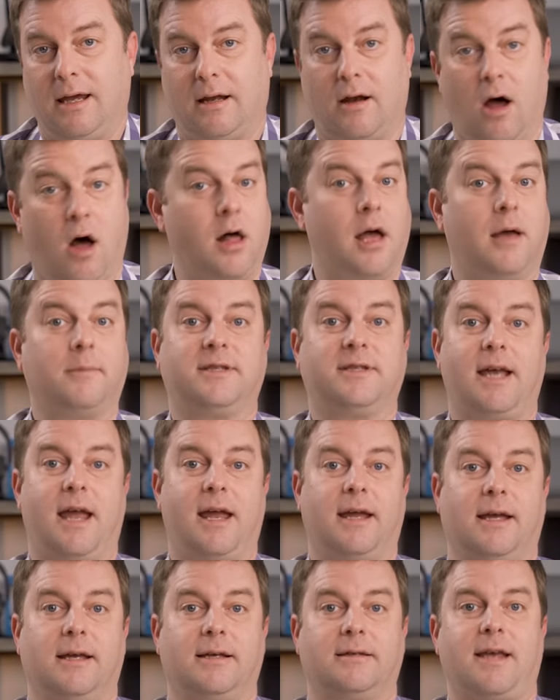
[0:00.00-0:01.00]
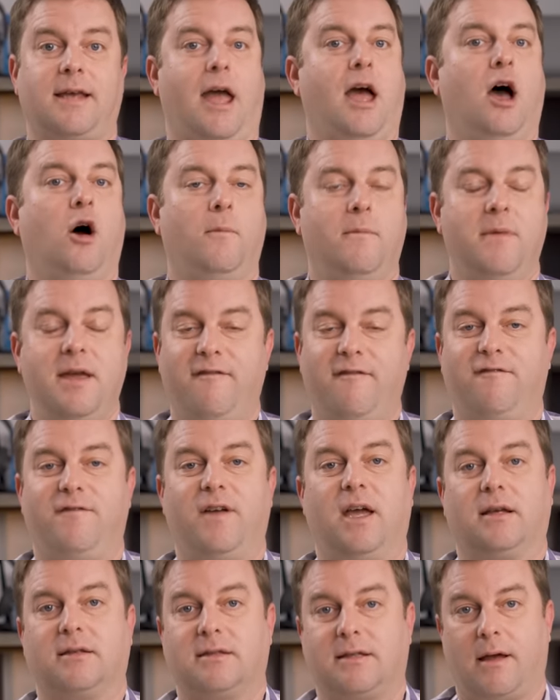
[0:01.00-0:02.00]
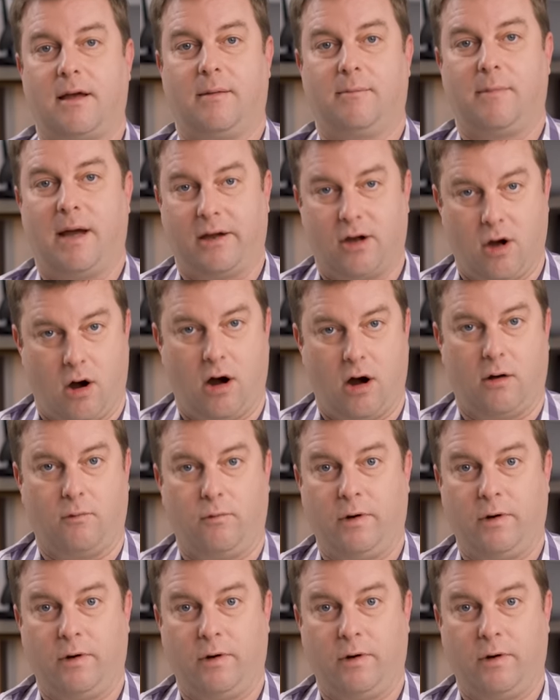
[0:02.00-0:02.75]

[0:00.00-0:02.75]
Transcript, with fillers: And all I'm saying is, help me fix my car.